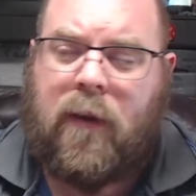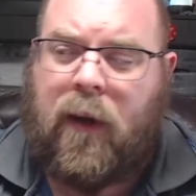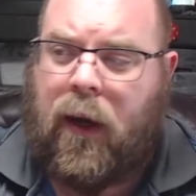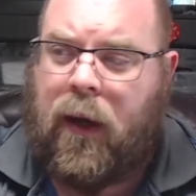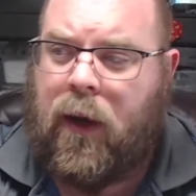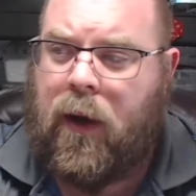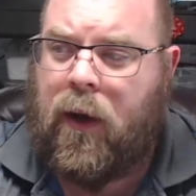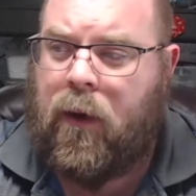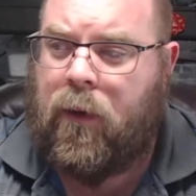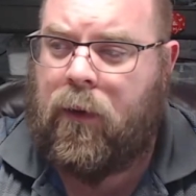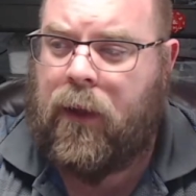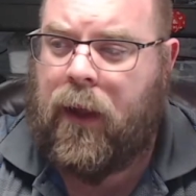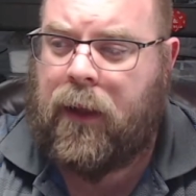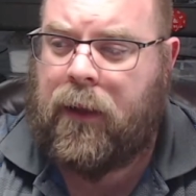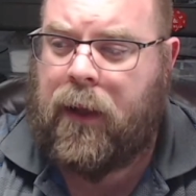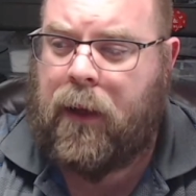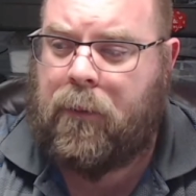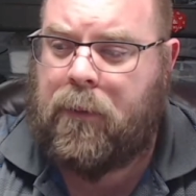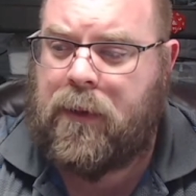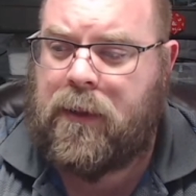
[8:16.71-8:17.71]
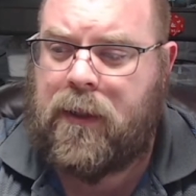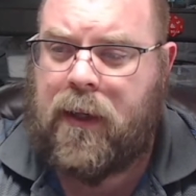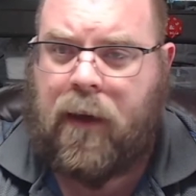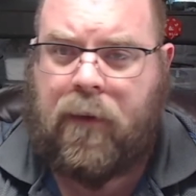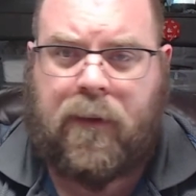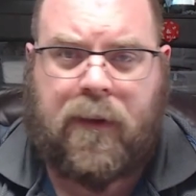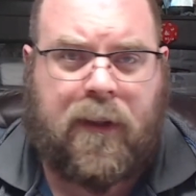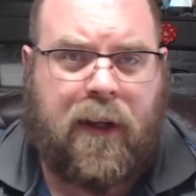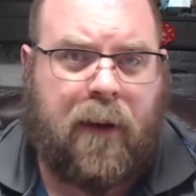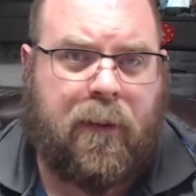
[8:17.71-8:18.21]
that type of stuff.
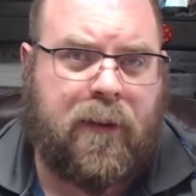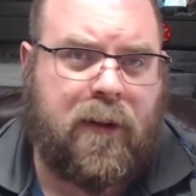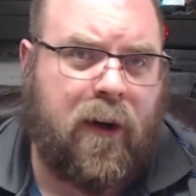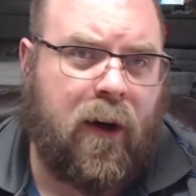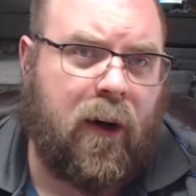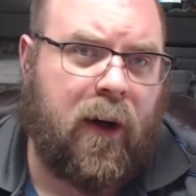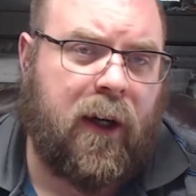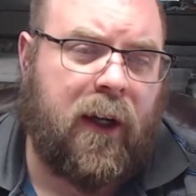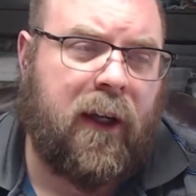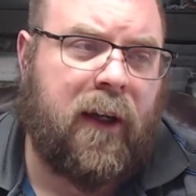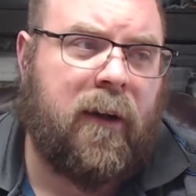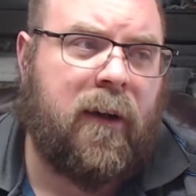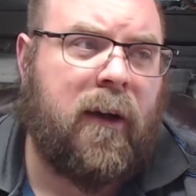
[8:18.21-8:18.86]
His name was Artie.